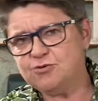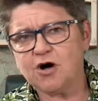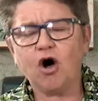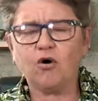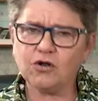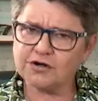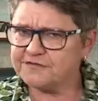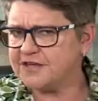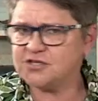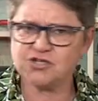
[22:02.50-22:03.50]
do a whole lot of
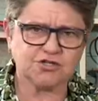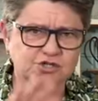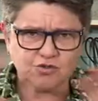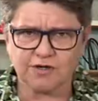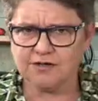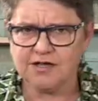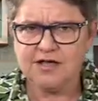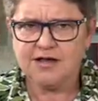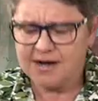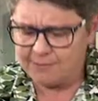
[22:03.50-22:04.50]
things to the soil.
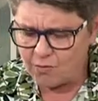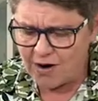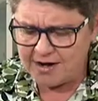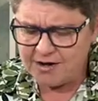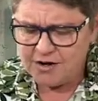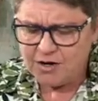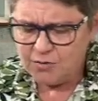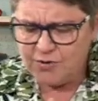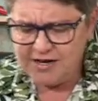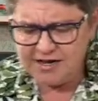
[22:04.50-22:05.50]
Number one,
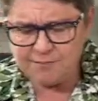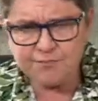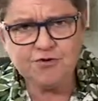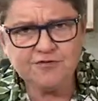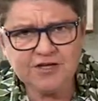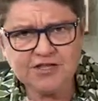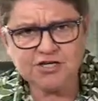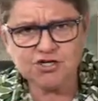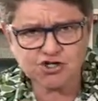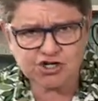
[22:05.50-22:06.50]
we improving the
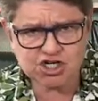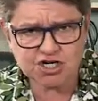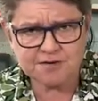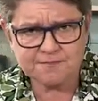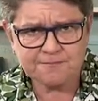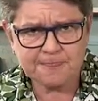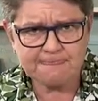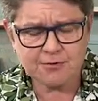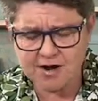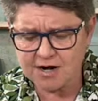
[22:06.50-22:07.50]
nutrition,
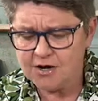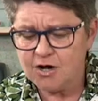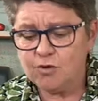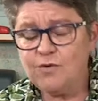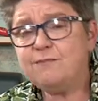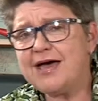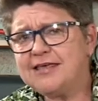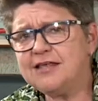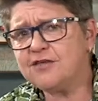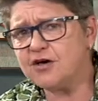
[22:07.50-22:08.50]
all right? We're
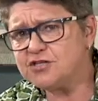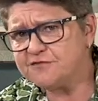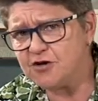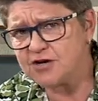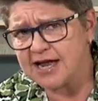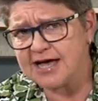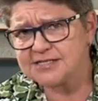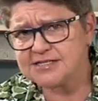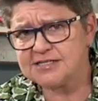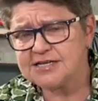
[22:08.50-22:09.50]
making those
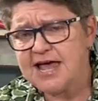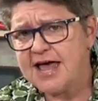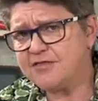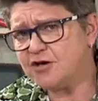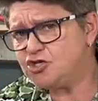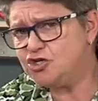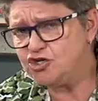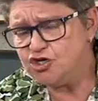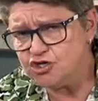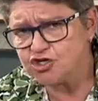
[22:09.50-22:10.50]
fertilizers and those nu
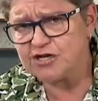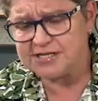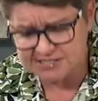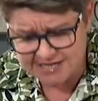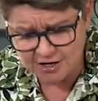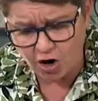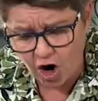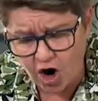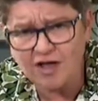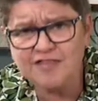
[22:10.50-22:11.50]
nutrients that
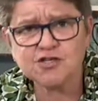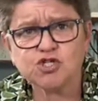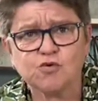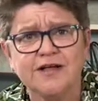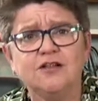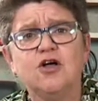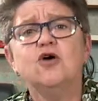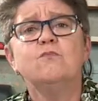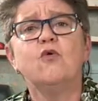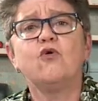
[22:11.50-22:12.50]
are in the soil
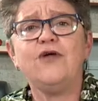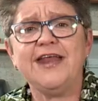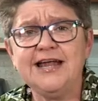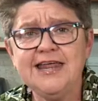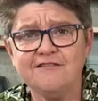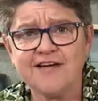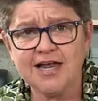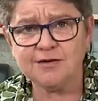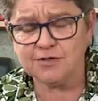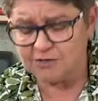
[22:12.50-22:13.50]
more readily
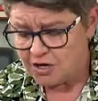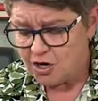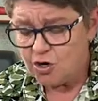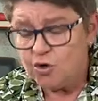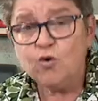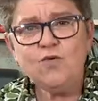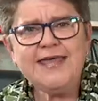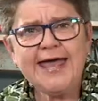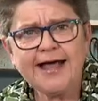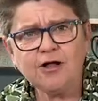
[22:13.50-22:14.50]
available
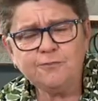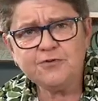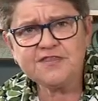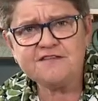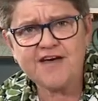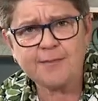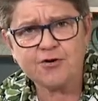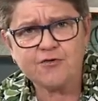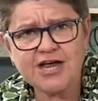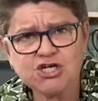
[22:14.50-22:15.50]
we help with
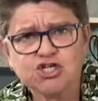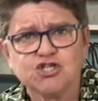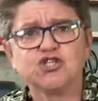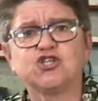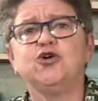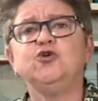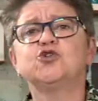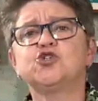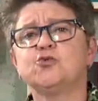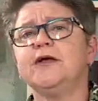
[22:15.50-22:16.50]
evaporation, so your
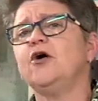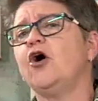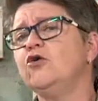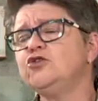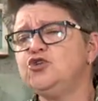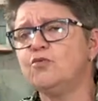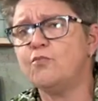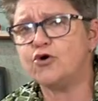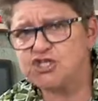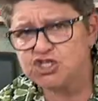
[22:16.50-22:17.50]
soil holds your
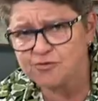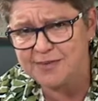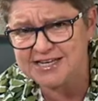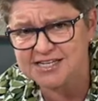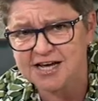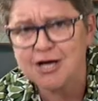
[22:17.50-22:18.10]
moisture better,